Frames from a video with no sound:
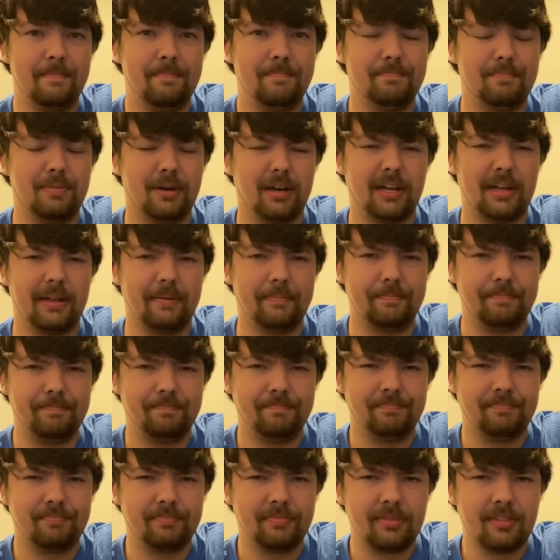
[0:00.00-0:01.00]
But
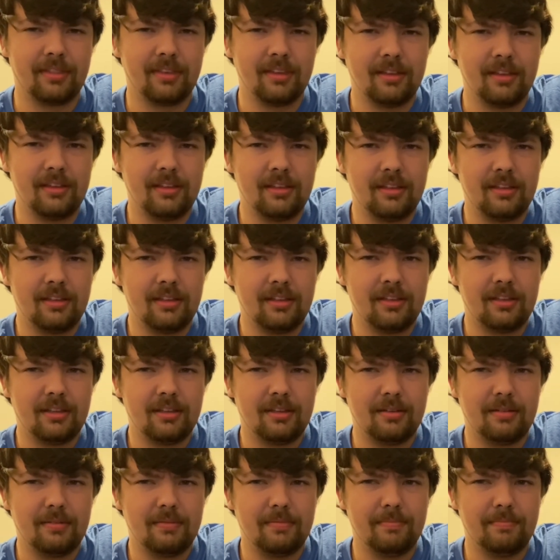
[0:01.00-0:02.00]

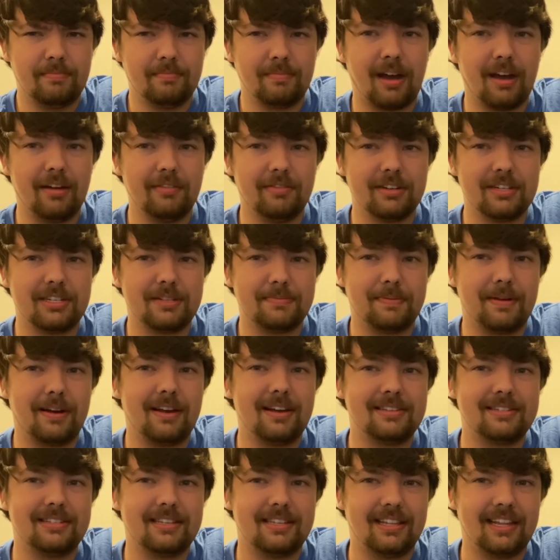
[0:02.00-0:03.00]
my
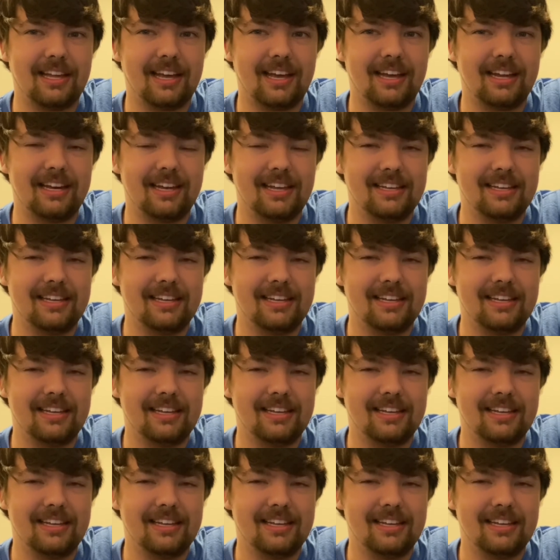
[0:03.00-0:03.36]
response to that